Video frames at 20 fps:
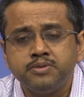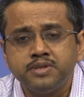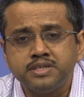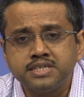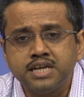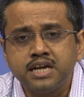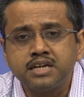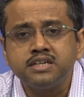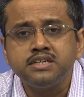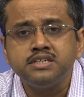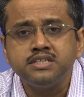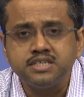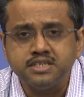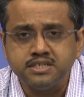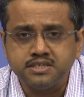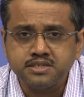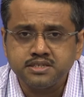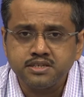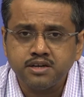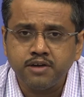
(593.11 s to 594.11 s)

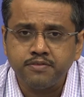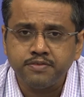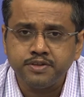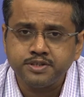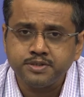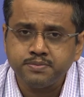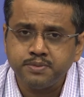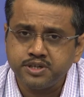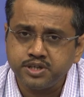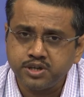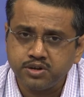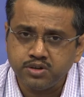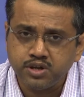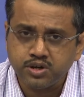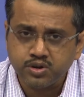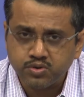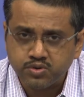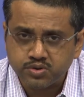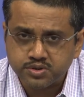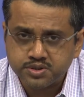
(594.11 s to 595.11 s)
subtleties of this particular
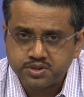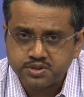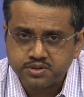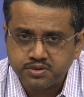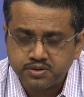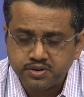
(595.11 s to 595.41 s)
course.